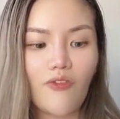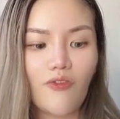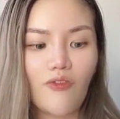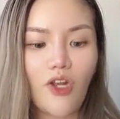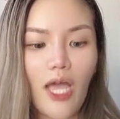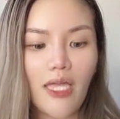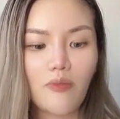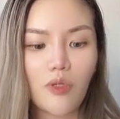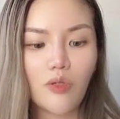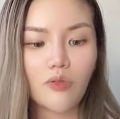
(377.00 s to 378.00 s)
8
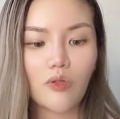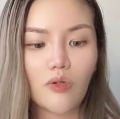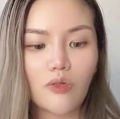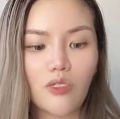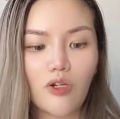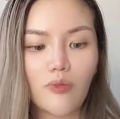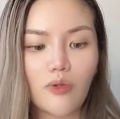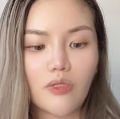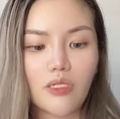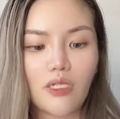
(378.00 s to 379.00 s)
mils or
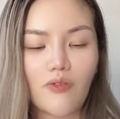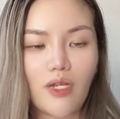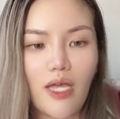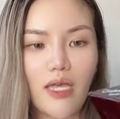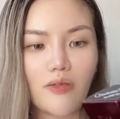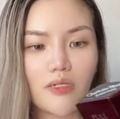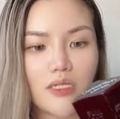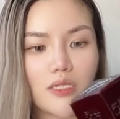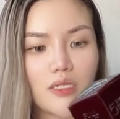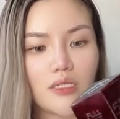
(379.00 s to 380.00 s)
0.7
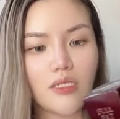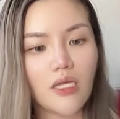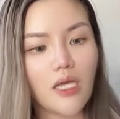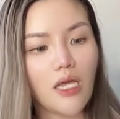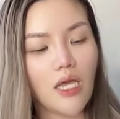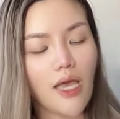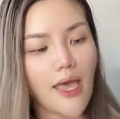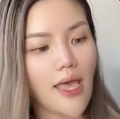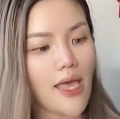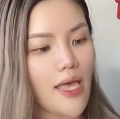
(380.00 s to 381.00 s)
ounces.
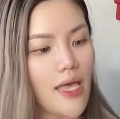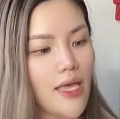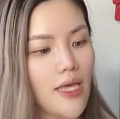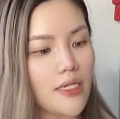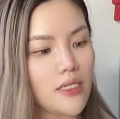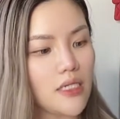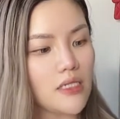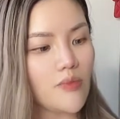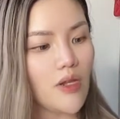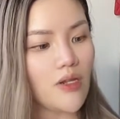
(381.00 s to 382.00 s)
And it's
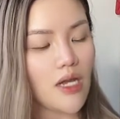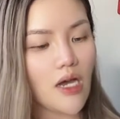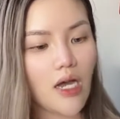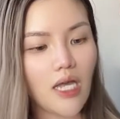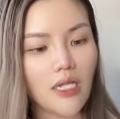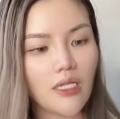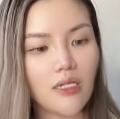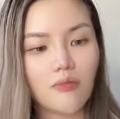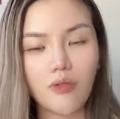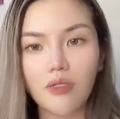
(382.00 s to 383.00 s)
made in
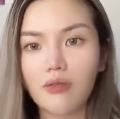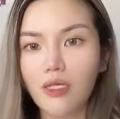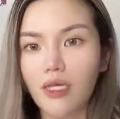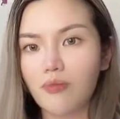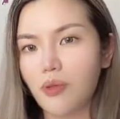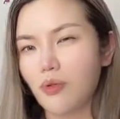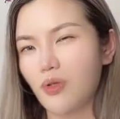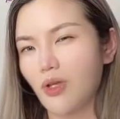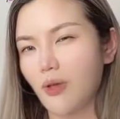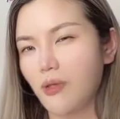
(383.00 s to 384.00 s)
Ireland, but yeah, people were
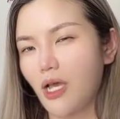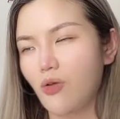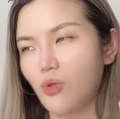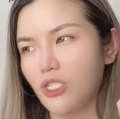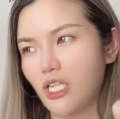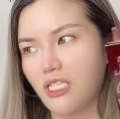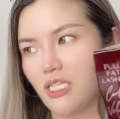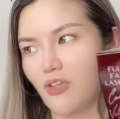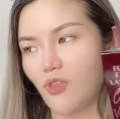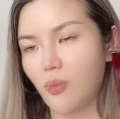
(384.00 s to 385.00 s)
not happy. I wish they did
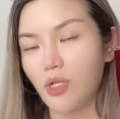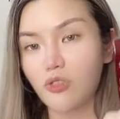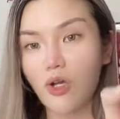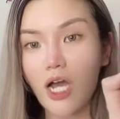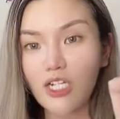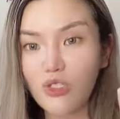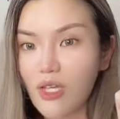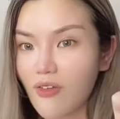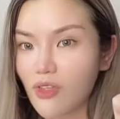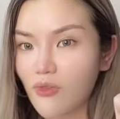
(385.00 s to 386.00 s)
give the Pillow Talk. I do
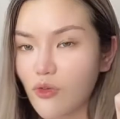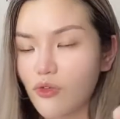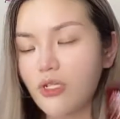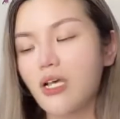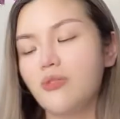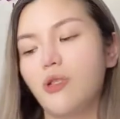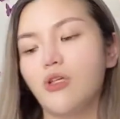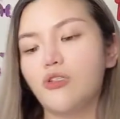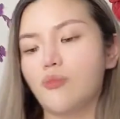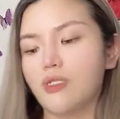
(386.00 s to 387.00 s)
have the full size Pillow
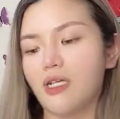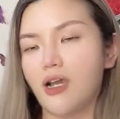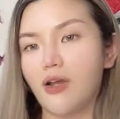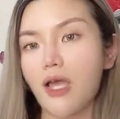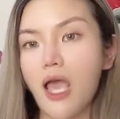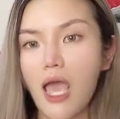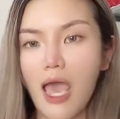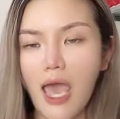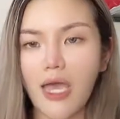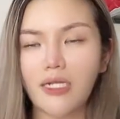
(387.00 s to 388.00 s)
Talk mascara,
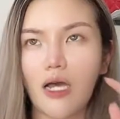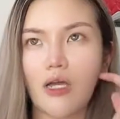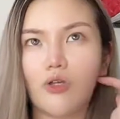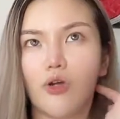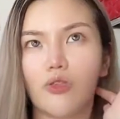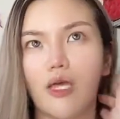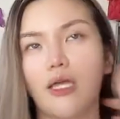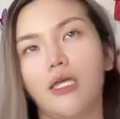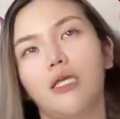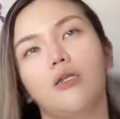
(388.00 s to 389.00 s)
and I got that
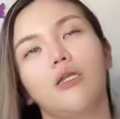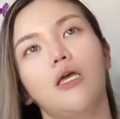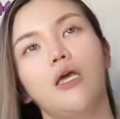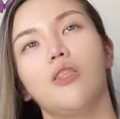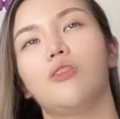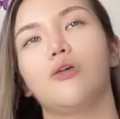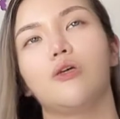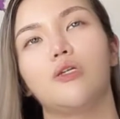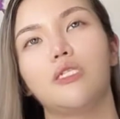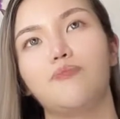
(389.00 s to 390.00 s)
in the
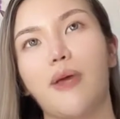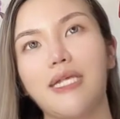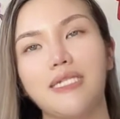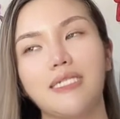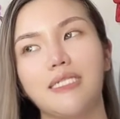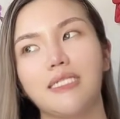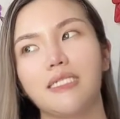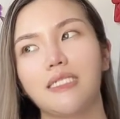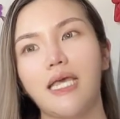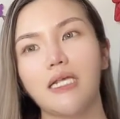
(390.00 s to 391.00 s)
Space
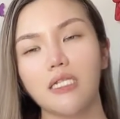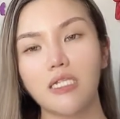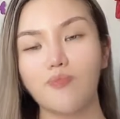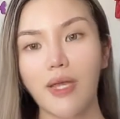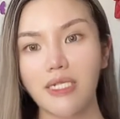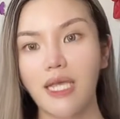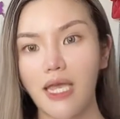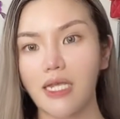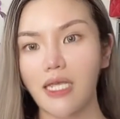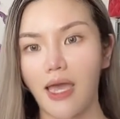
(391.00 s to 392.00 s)

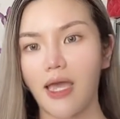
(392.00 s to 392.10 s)
NK